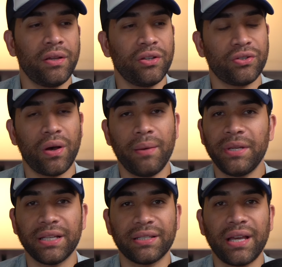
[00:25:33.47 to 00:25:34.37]
So I'm
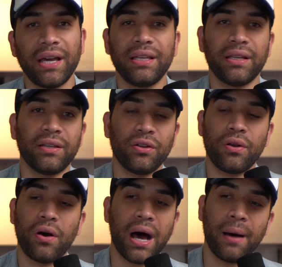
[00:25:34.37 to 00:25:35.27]
excited. You
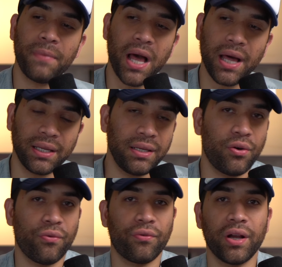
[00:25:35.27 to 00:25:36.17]
know, I'm not in
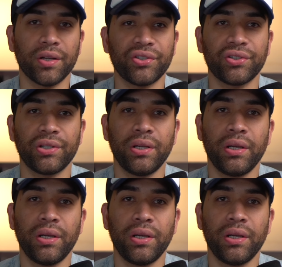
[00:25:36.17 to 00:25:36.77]
no rush.